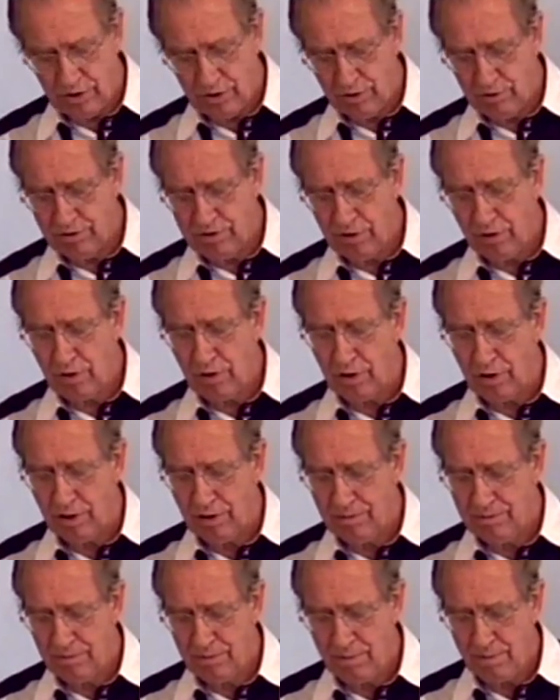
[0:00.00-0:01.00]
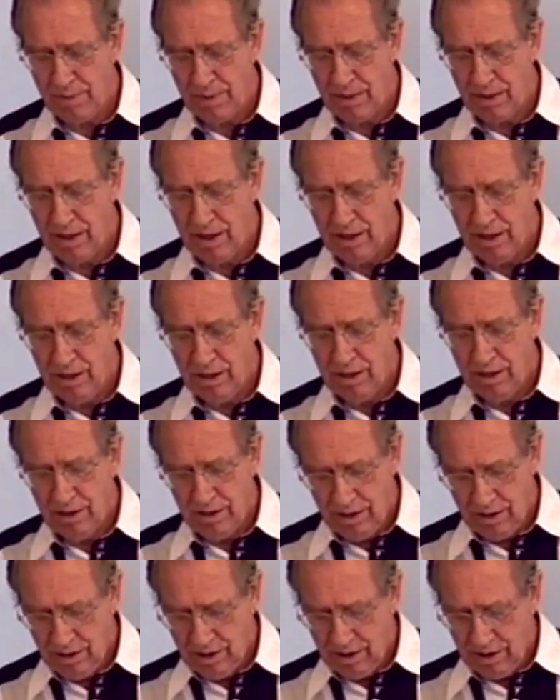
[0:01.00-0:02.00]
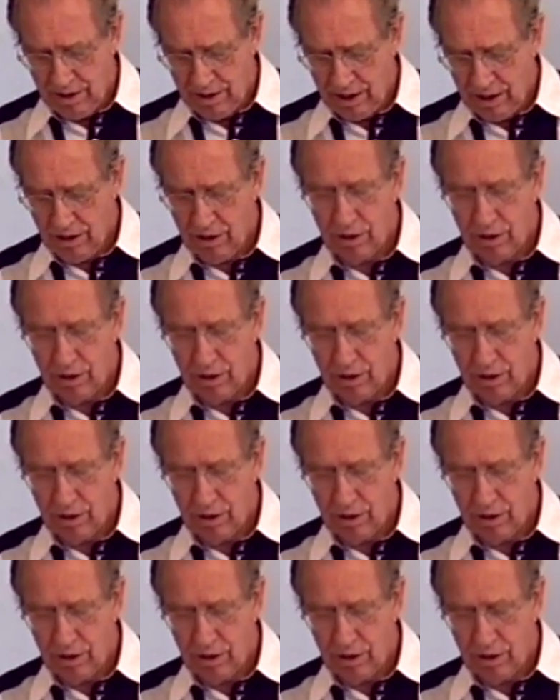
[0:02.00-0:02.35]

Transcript: 4. Now,